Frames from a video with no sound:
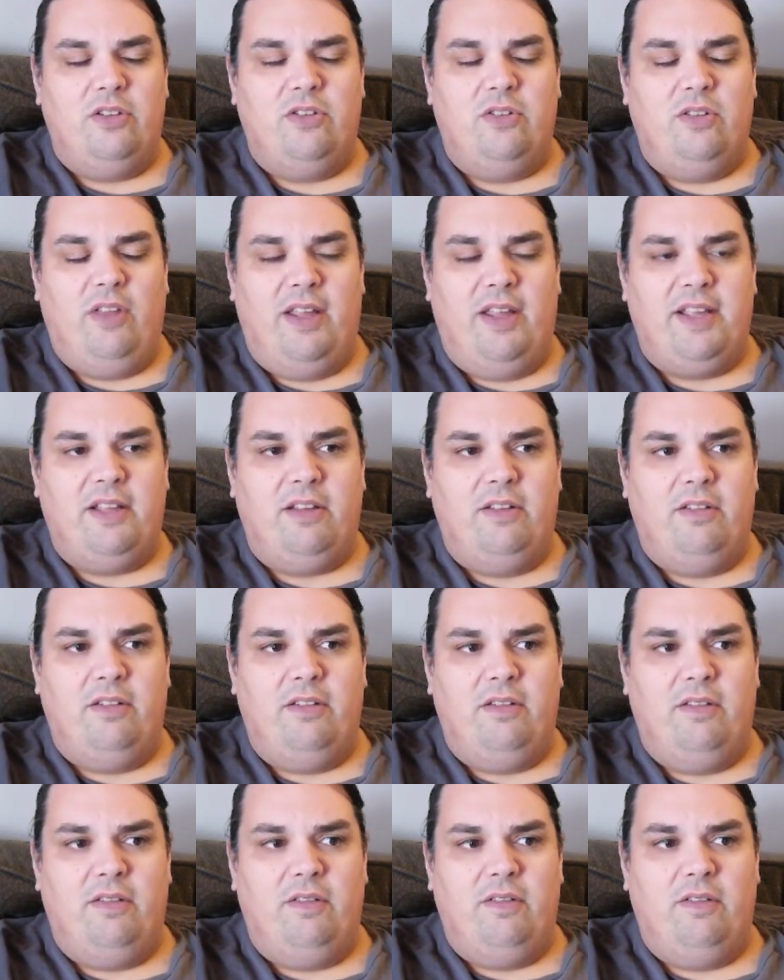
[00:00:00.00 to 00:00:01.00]
like
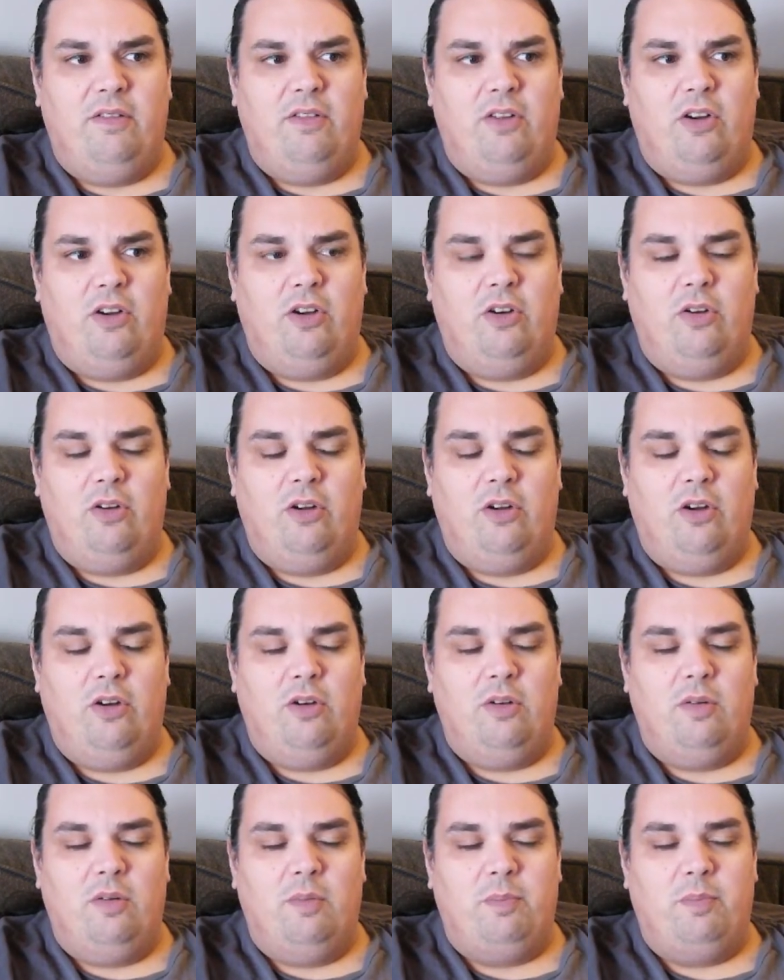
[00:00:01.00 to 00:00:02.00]
her
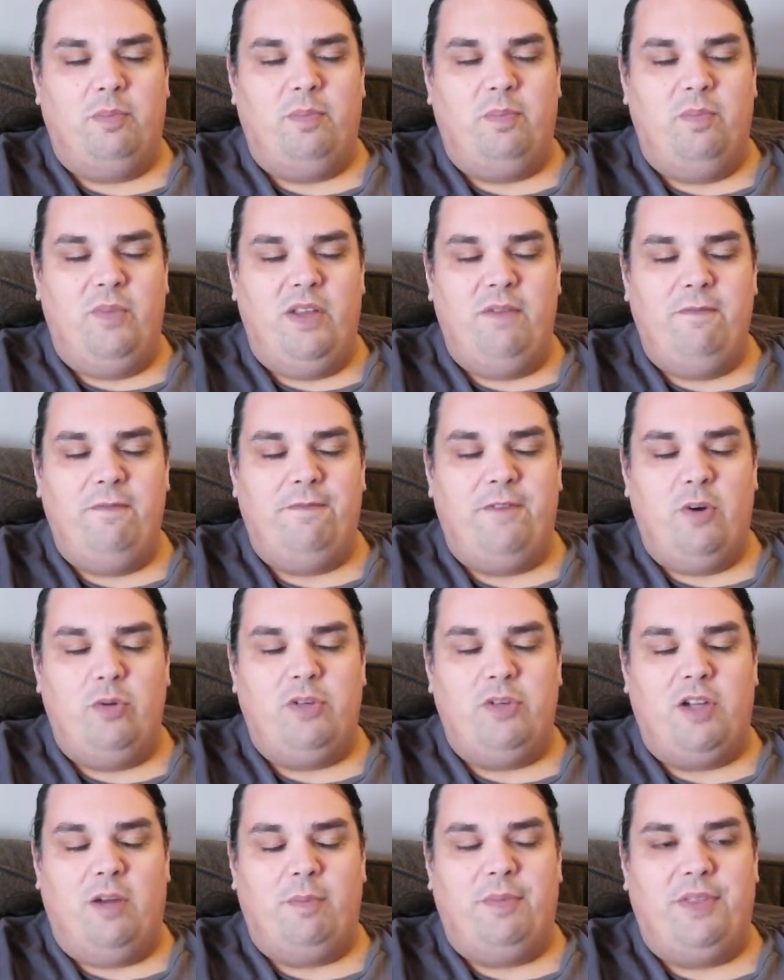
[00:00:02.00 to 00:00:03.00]
her info
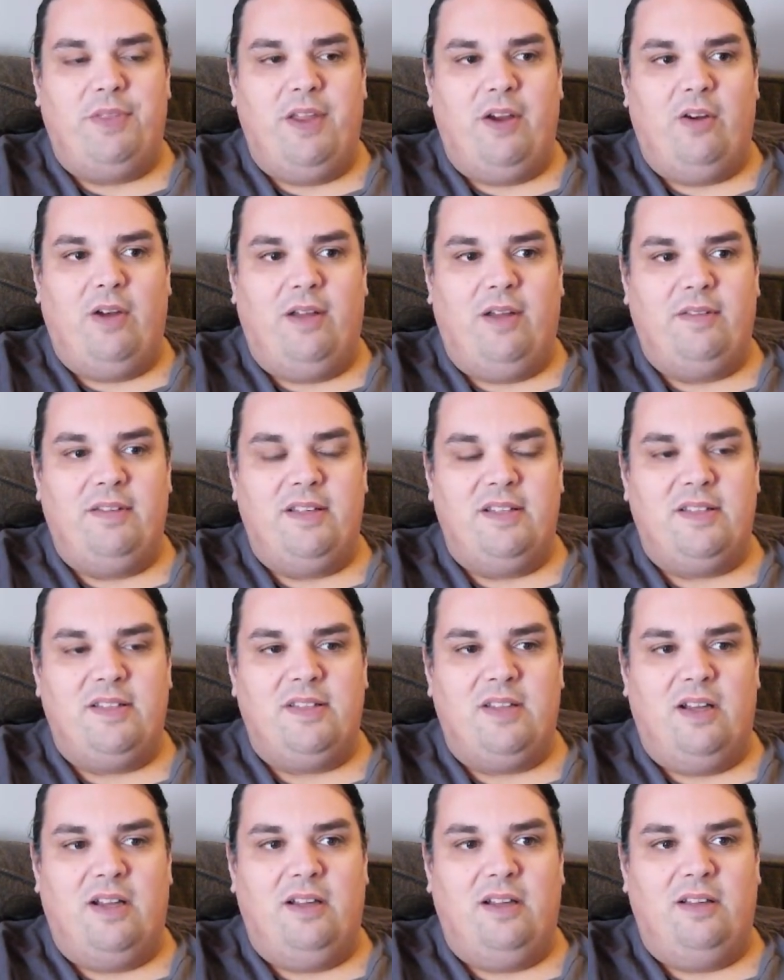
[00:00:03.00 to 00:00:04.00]
dump there on this
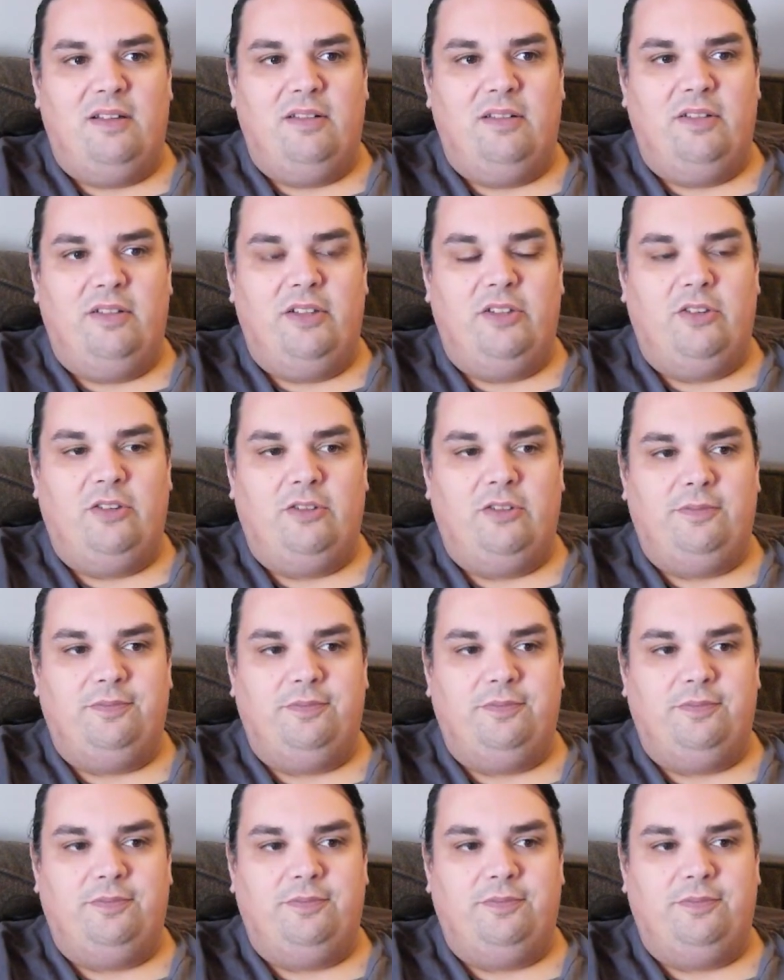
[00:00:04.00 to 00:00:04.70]
uh, little